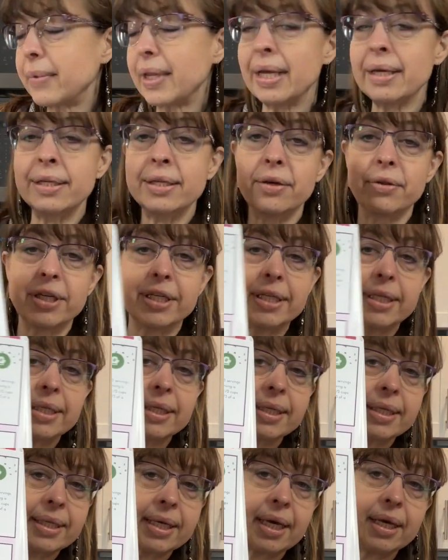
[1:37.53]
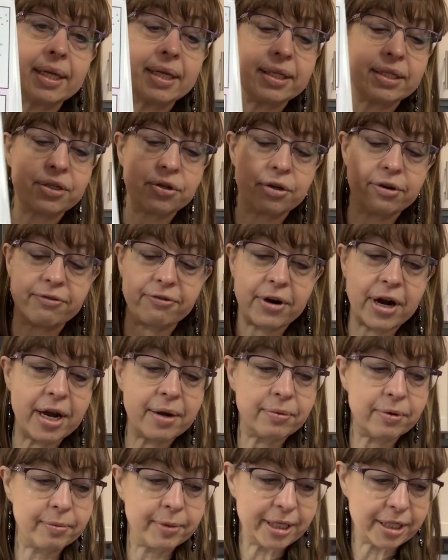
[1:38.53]
So this is the skillet stir fry.
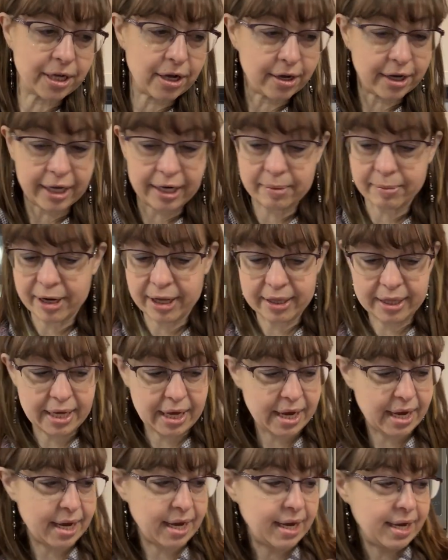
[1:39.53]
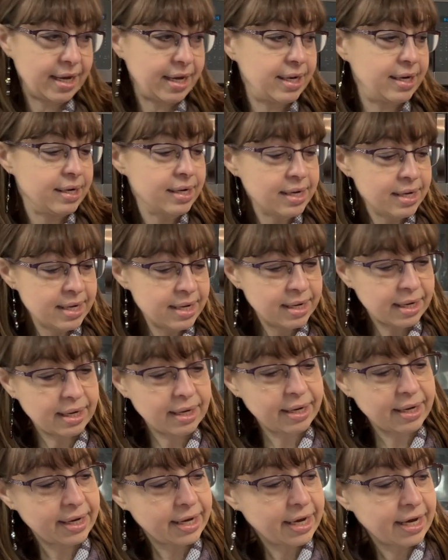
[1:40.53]
We'll be talking about that.
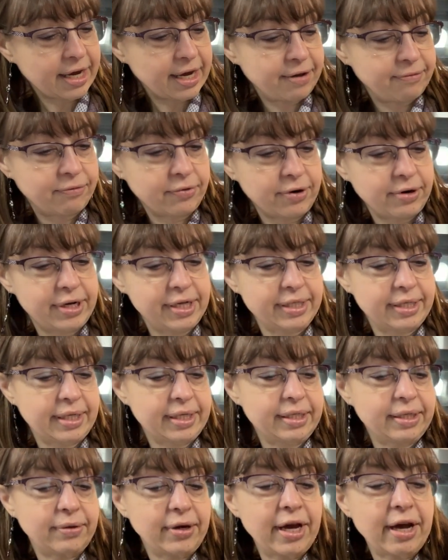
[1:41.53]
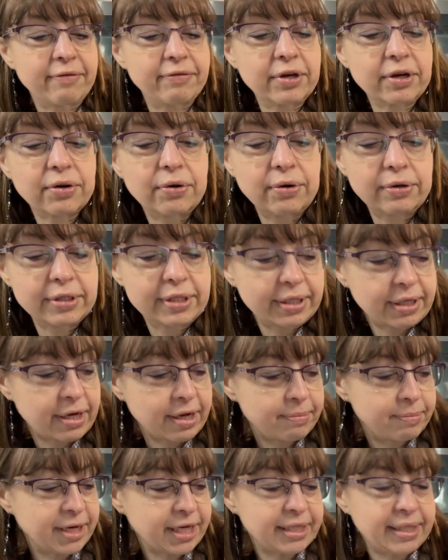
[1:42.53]
Where is it? So I have the
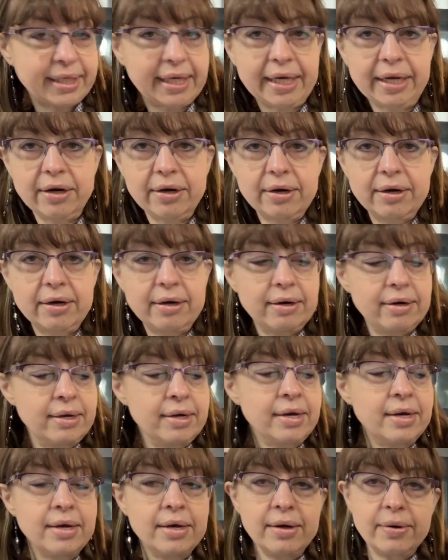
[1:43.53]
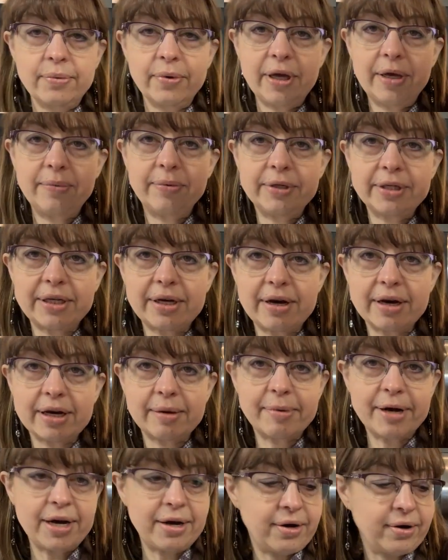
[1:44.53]
coleslaw mix here. We will talk
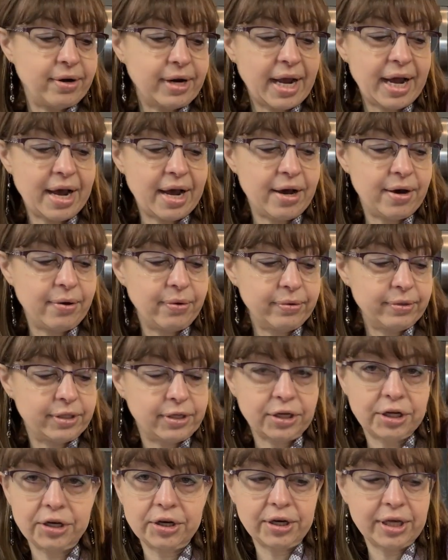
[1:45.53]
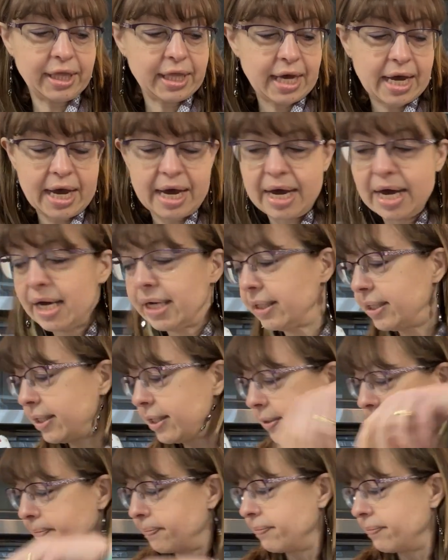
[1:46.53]
about how to cook that.